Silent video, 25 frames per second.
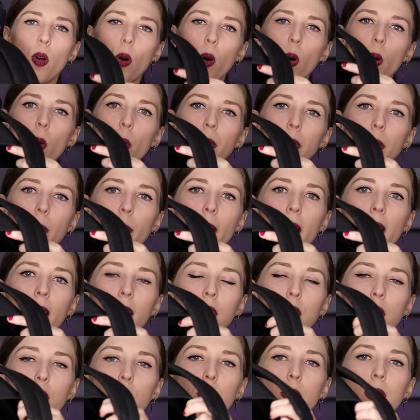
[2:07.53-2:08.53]
hole in the
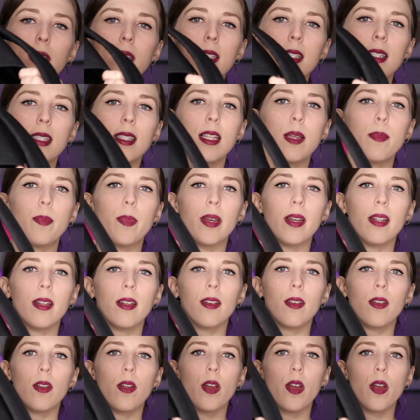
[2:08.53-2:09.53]
back so you can slip it
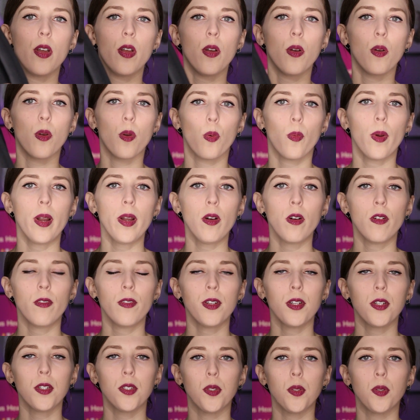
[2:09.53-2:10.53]
right over
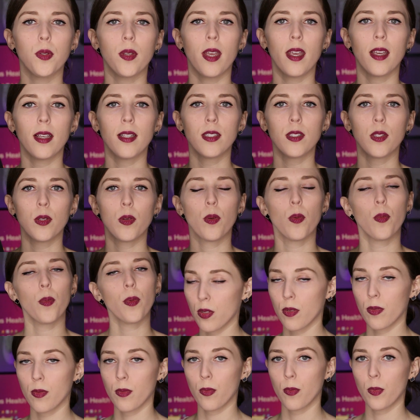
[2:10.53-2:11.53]
your suitcase.
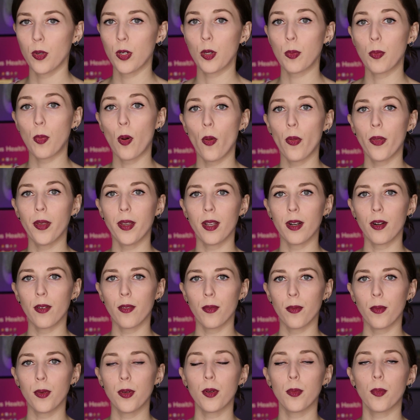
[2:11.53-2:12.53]
When you're pulling your
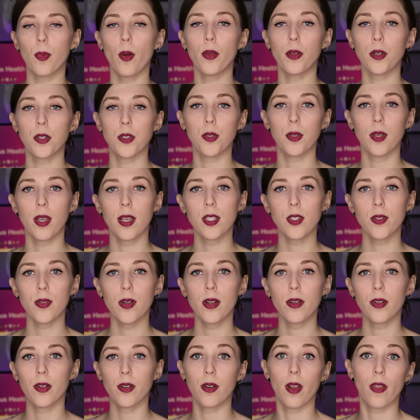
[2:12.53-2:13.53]
suitcase
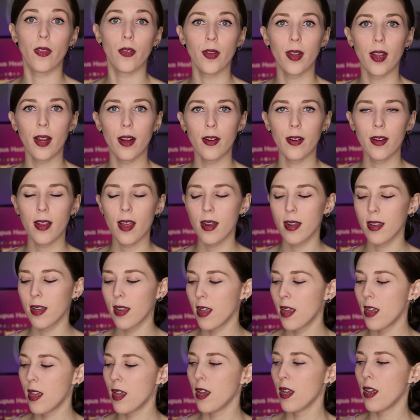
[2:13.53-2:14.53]
around or another carry-on,
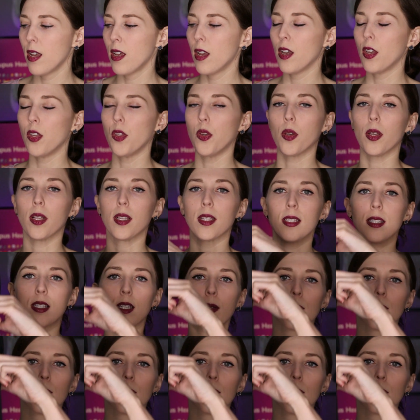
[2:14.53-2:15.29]
you can